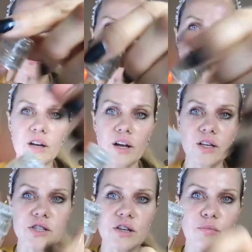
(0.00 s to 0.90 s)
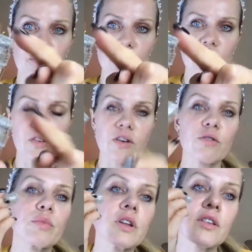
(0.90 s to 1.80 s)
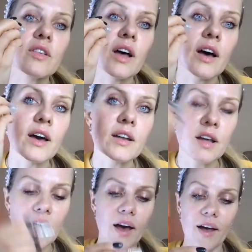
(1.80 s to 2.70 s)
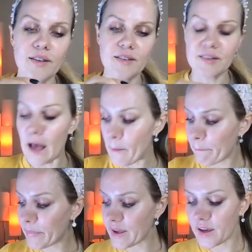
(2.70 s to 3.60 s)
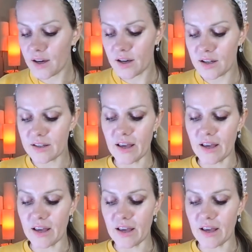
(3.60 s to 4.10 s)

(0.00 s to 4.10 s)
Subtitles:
You can actually put the serum inside and stamp it.